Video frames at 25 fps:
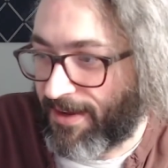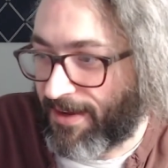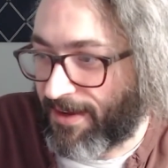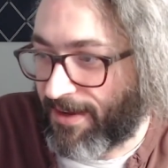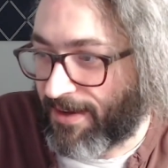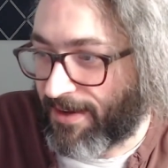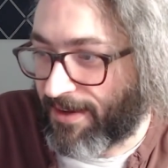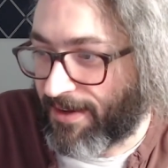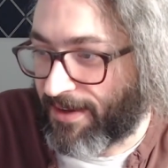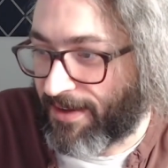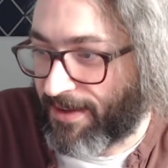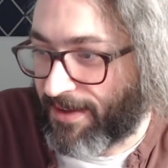
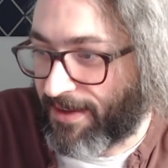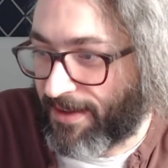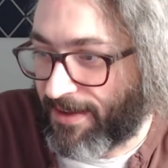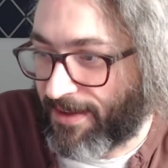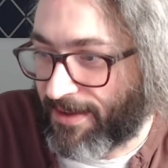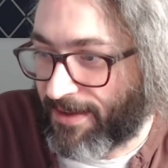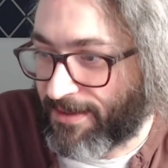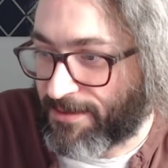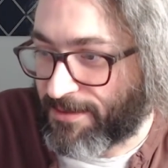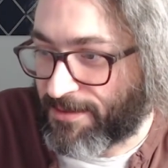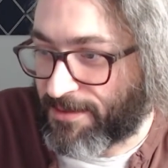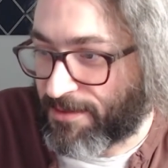Uh,
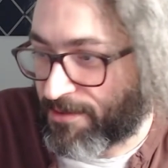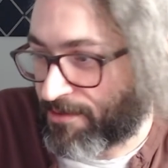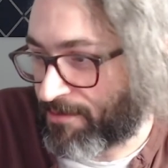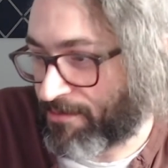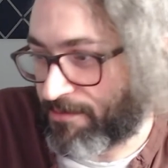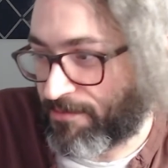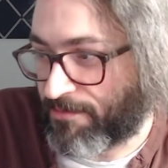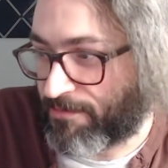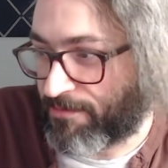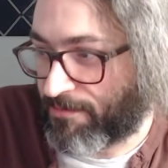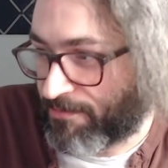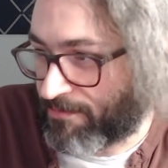and
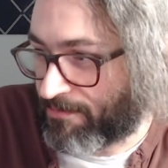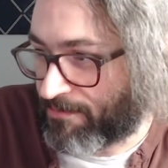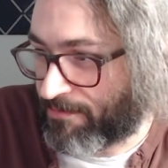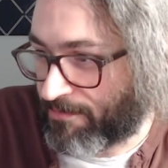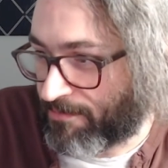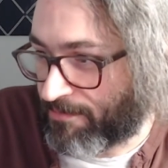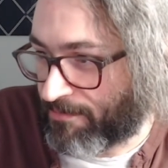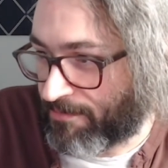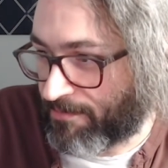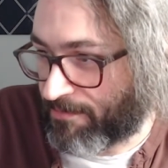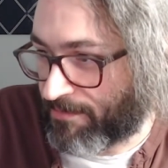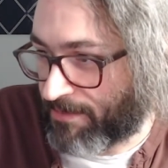
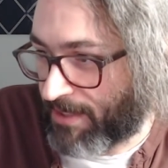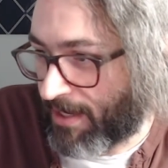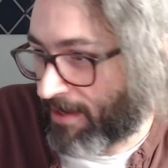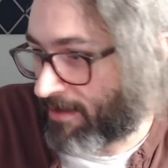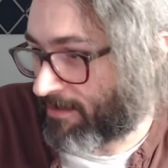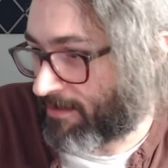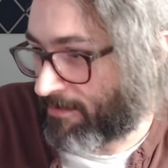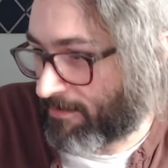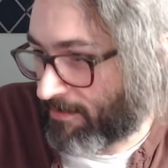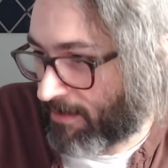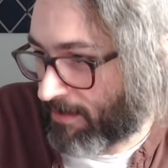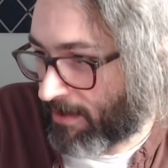so,
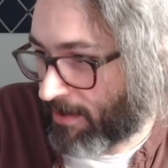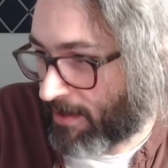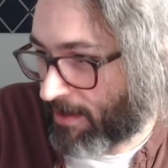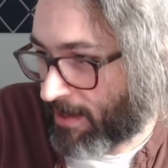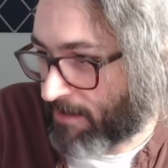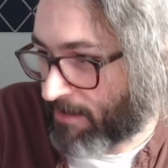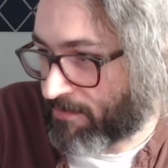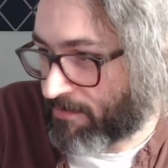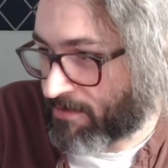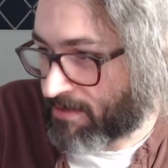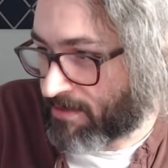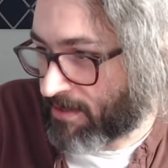yeah, uh,
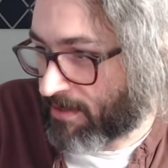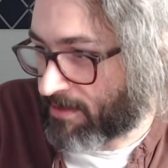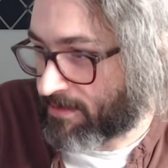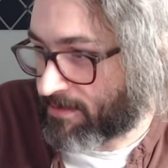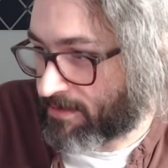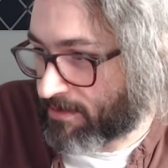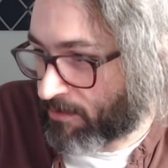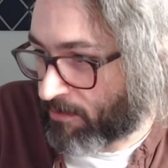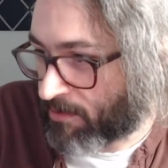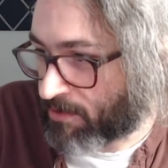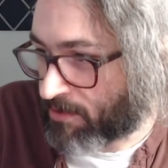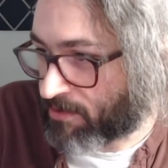f is not
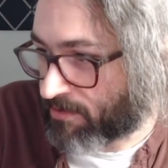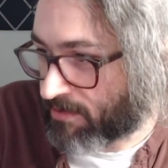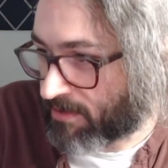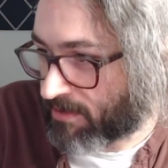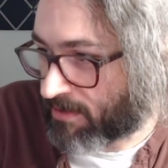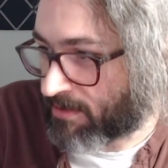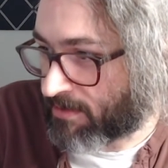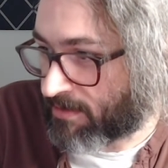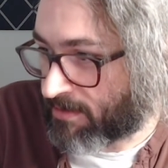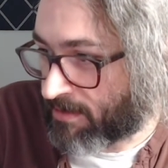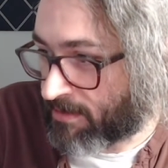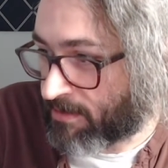sequentially
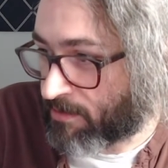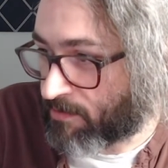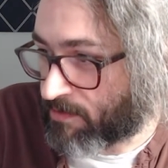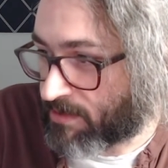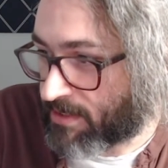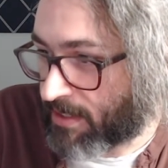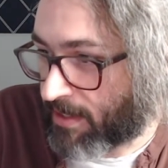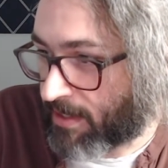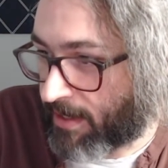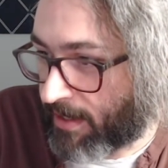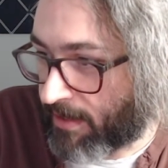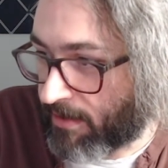
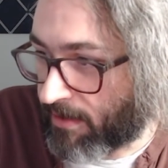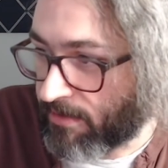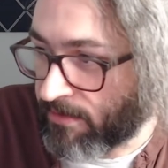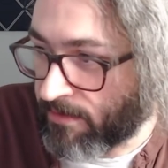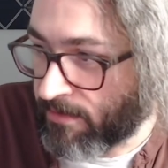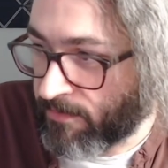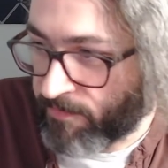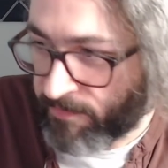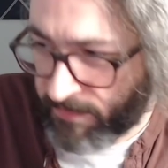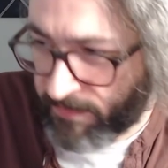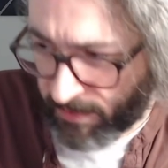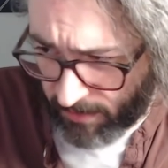continuous at
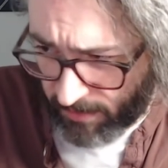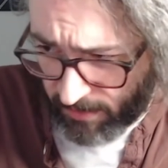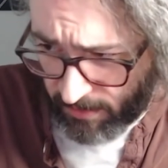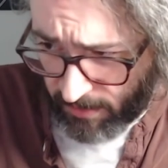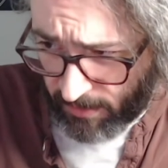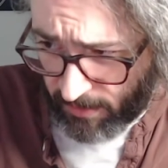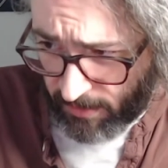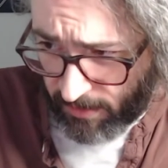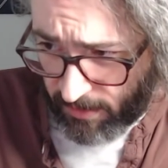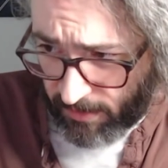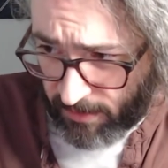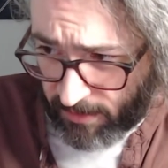L.
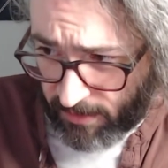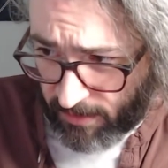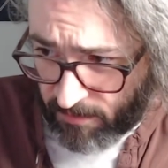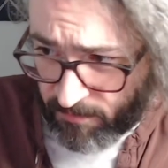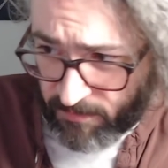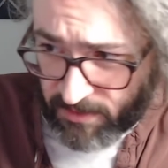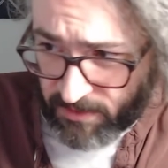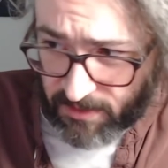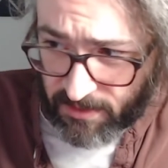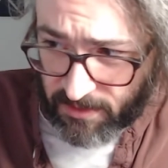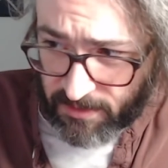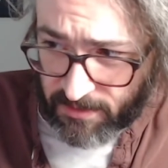
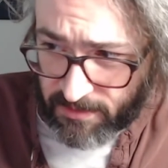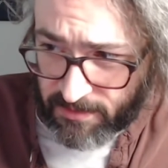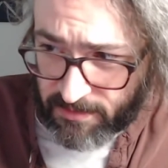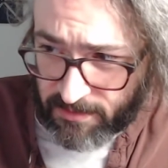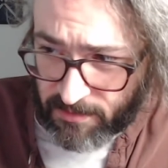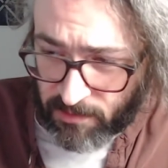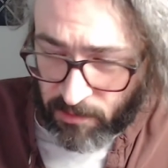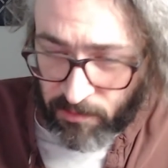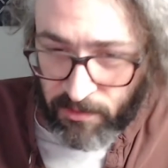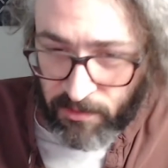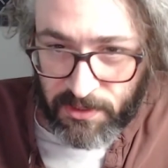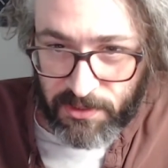And because
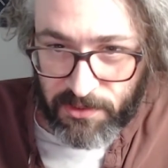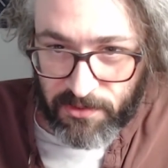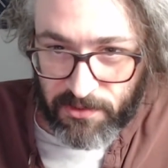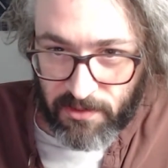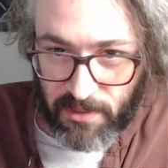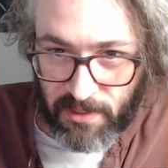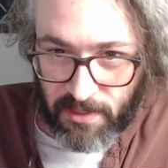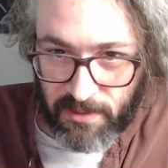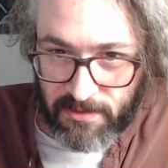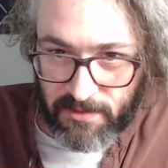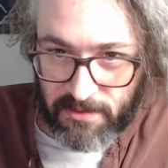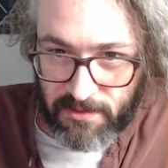sequential
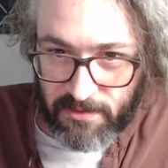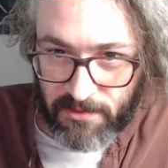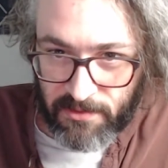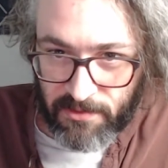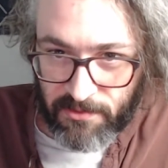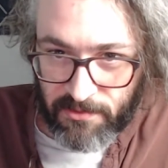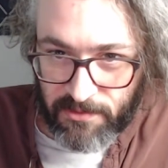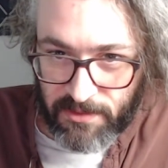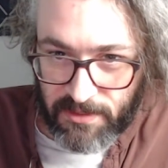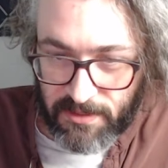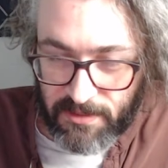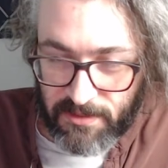
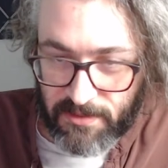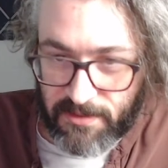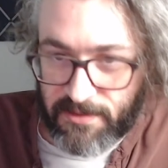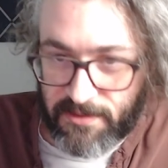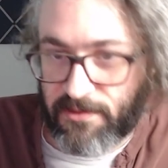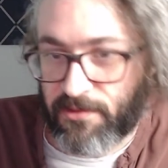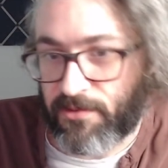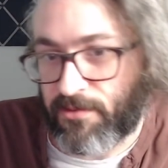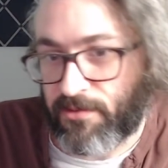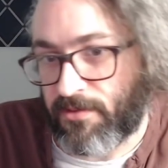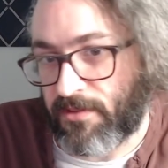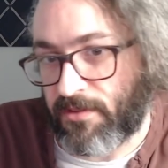continuity
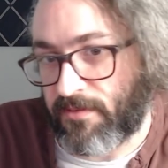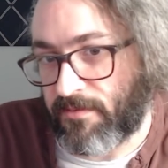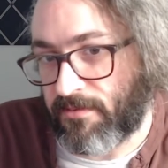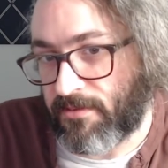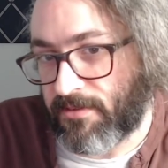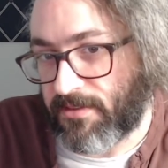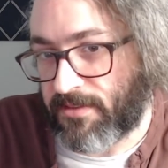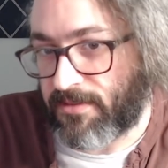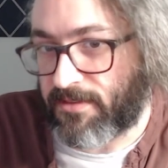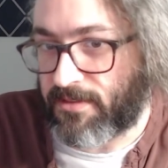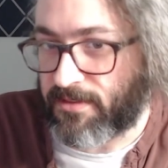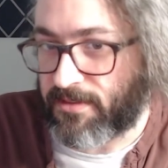is
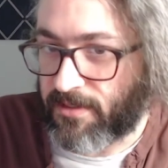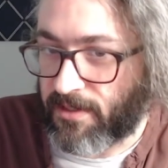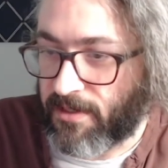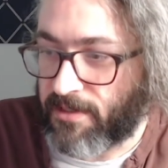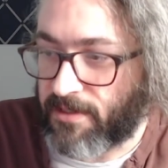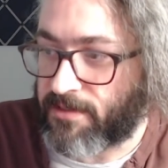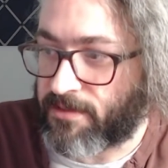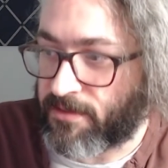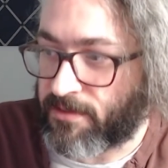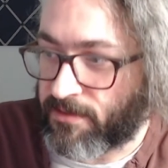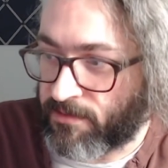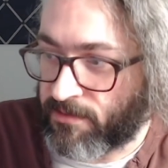equivalent to
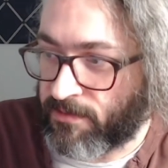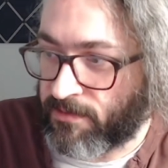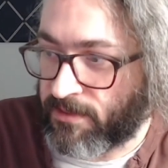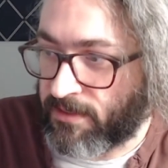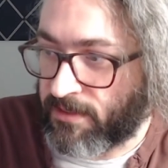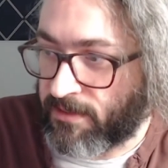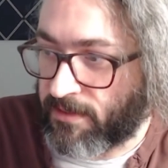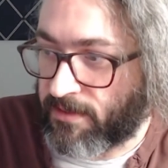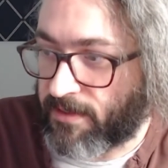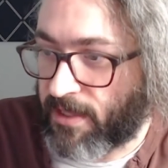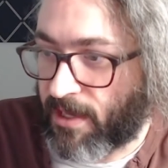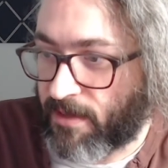
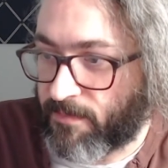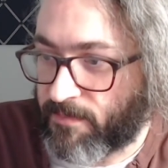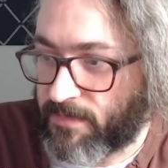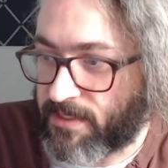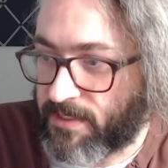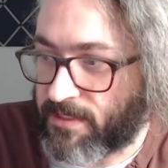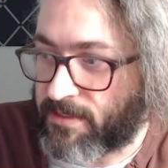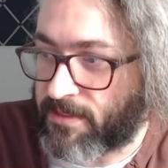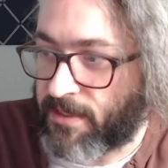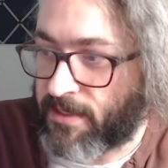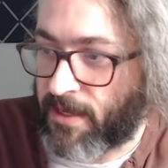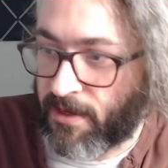continuity, that
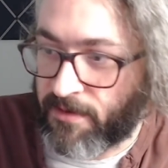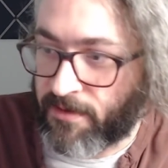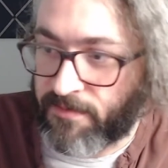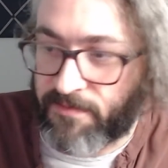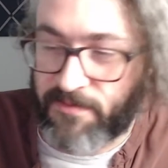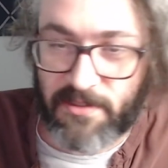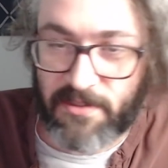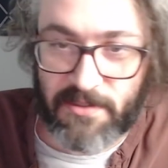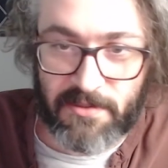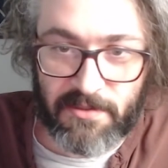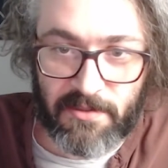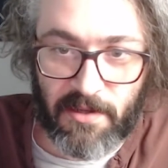means
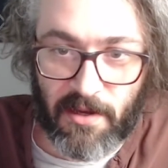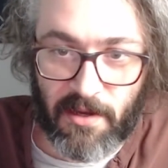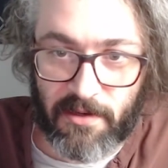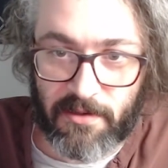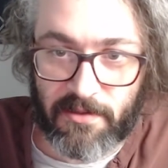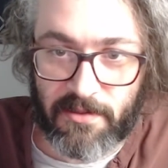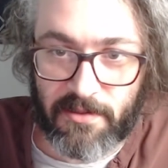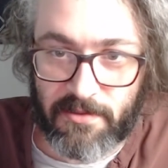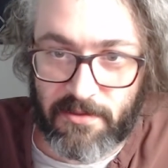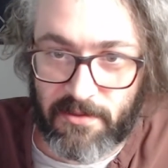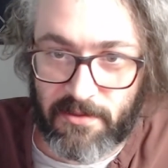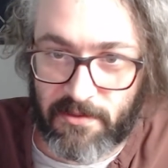f is
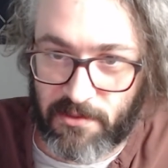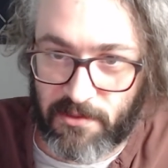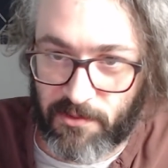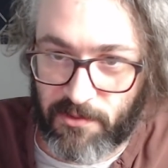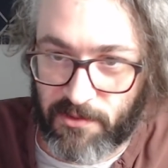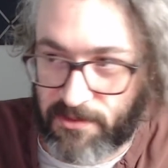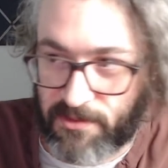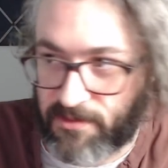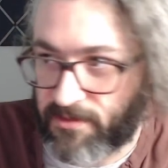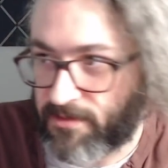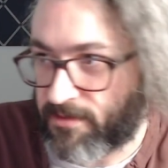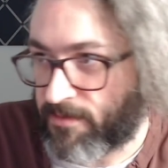not
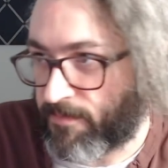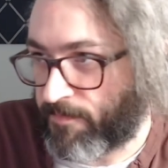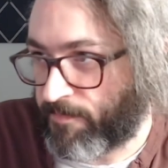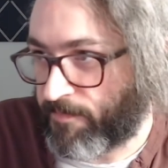continuous.